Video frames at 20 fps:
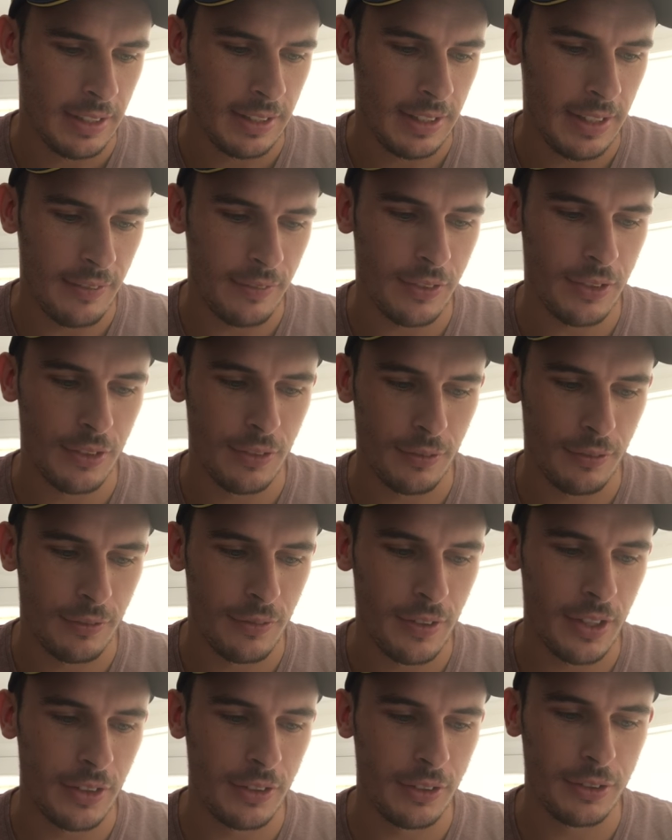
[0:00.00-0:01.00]
they've got a
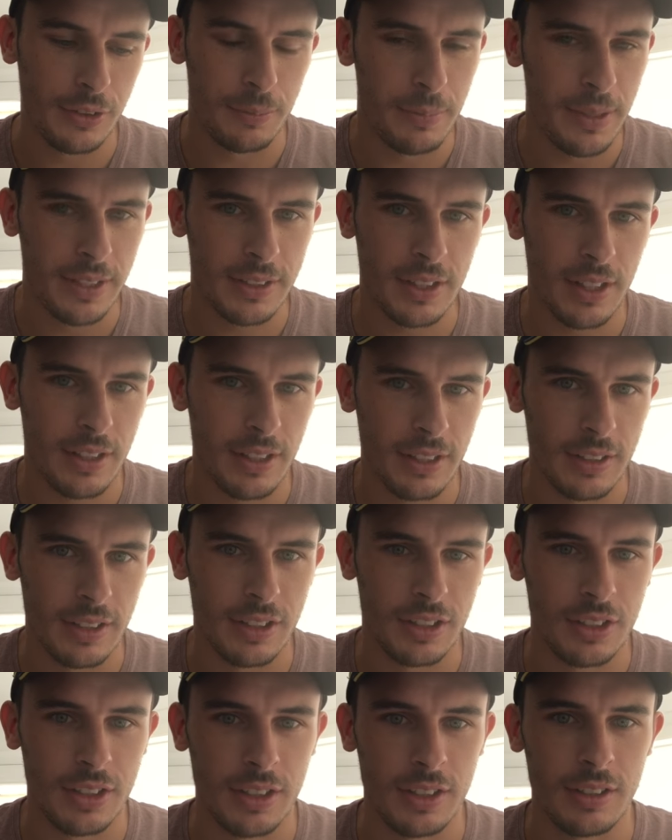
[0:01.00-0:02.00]
very good mix, I think,
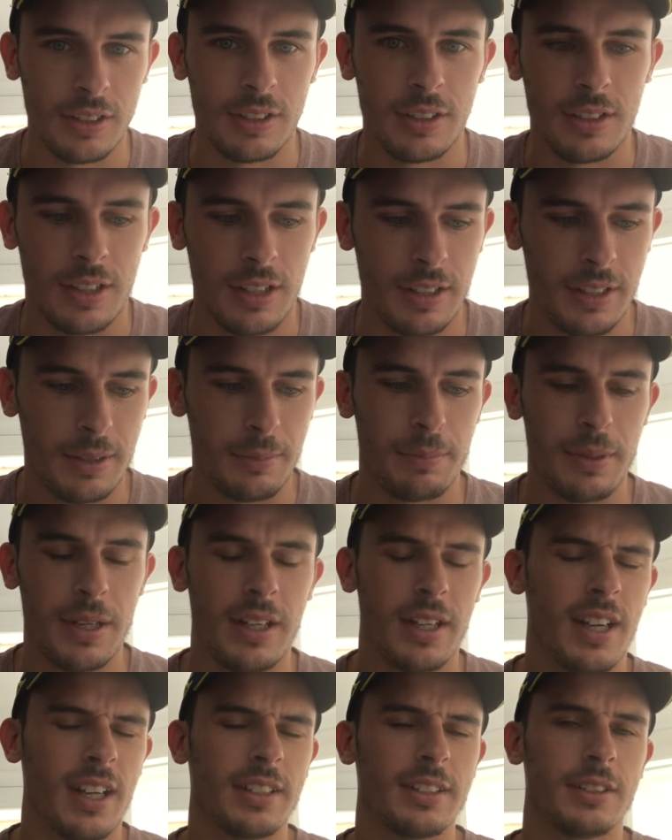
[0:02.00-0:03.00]
this year. I think
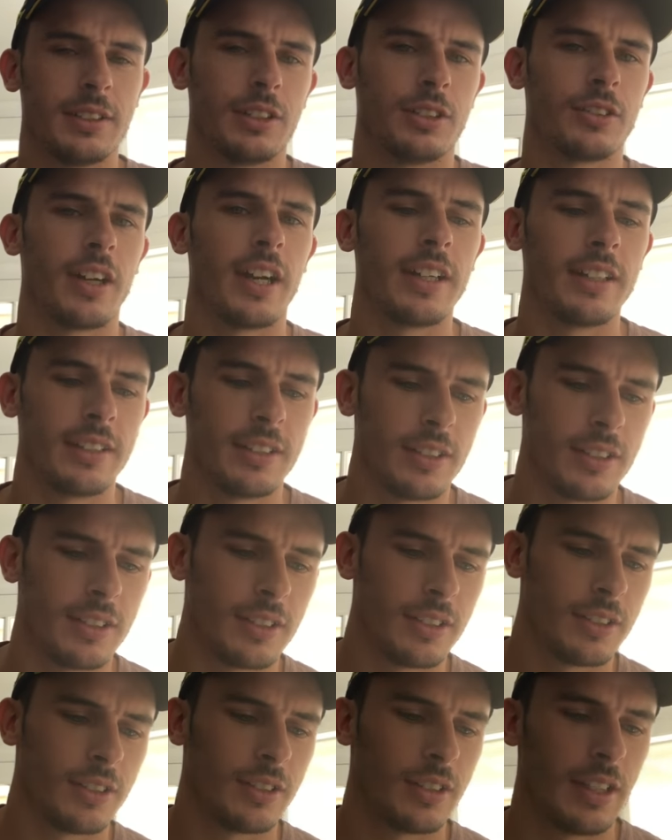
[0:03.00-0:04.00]
Ben Hunt's a great
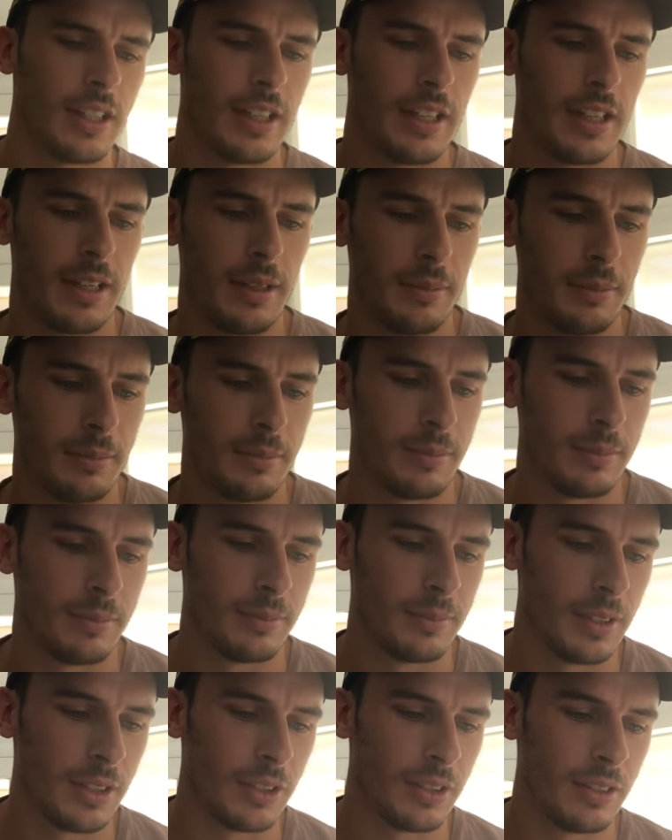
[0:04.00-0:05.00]
um,
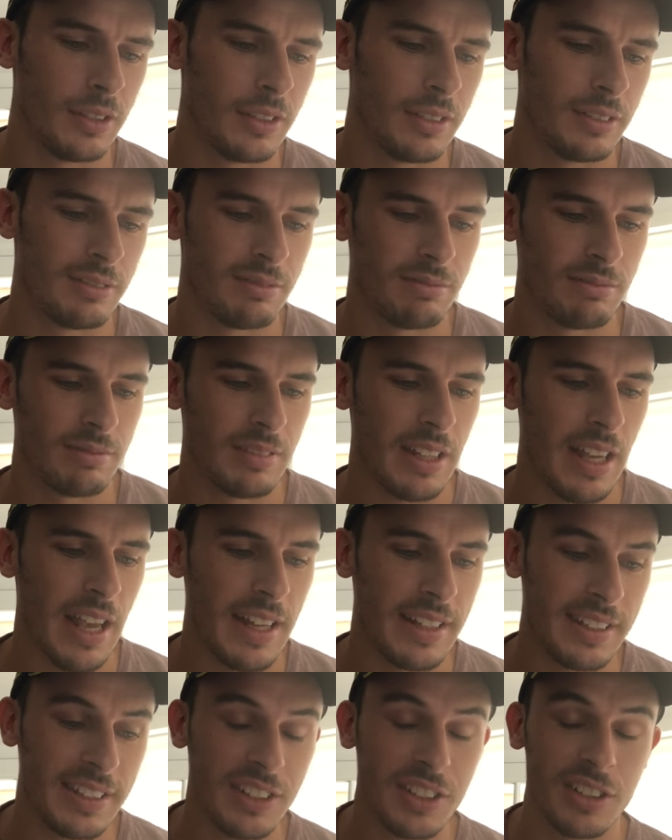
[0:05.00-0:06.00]

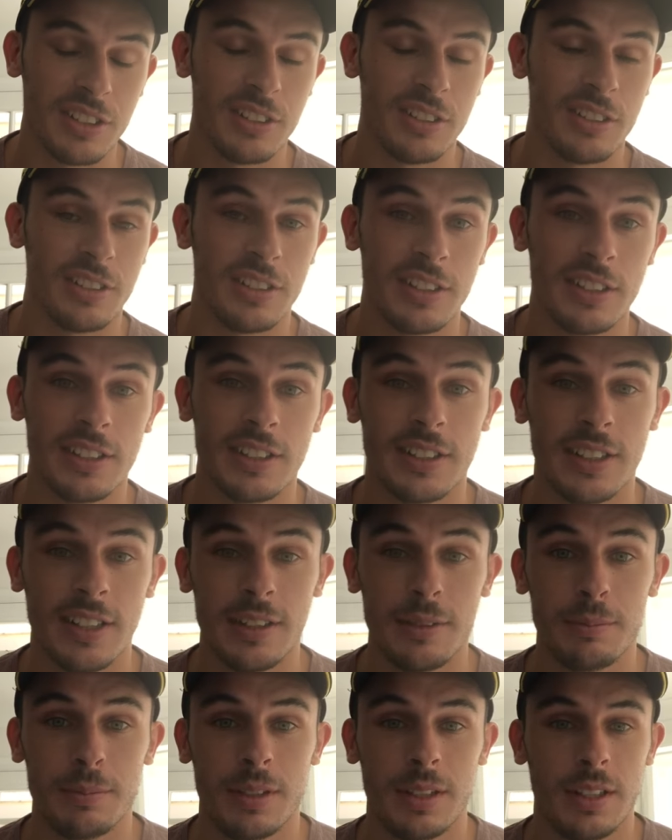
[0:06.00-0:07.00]
addition to the
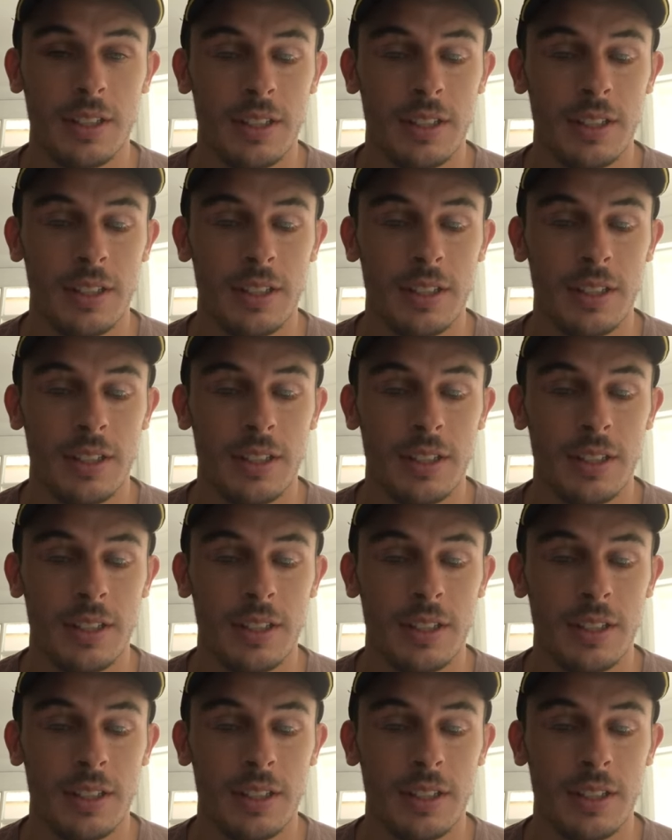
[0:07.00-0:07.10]
team.